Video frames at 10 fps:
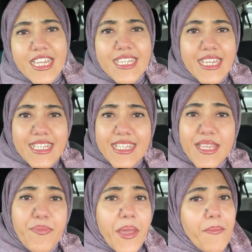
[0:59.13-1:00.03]
eating,
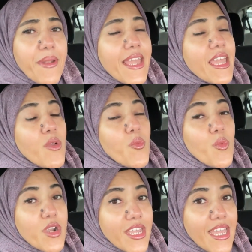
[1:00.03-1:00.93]
sleeping, playing,
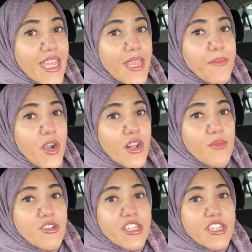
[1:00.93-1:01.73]
working in Markham,